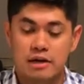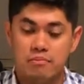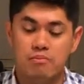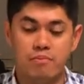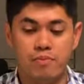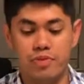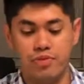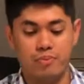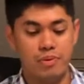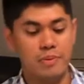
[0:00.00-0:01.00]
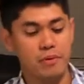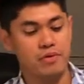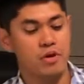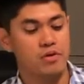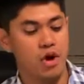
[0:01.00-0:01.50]
M- people
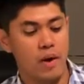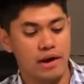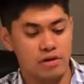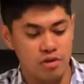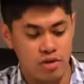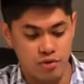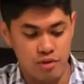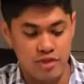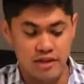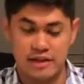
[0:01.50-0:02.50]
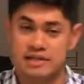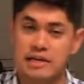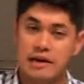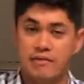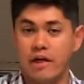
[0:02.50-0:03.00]
don't know how to do three things
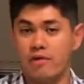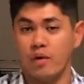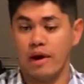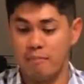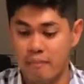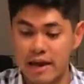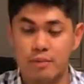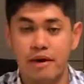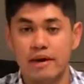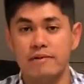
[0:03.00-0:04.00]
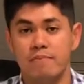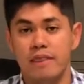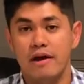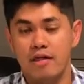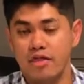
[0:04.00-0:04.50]
they don't know how to make money,
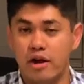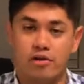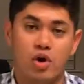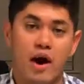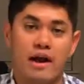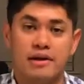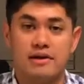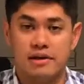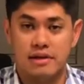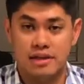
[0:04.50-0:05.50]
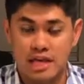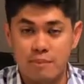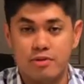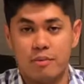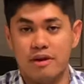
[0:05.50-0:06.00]
they don't know how to
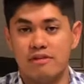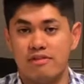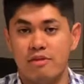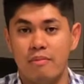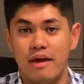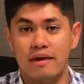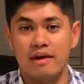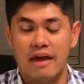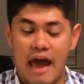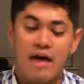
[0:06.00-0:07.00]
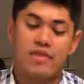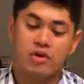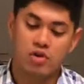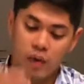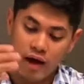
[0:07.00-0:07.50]
keep the money that they make, and they
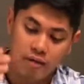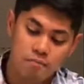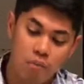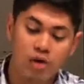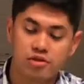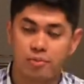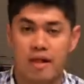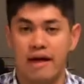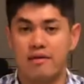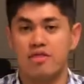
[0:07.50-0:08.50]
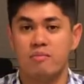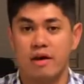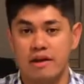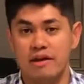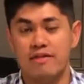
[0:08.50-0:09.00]
don't know how to multiply the
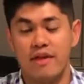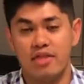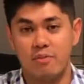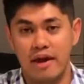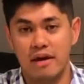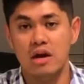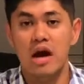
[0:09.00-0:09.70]
money that they make.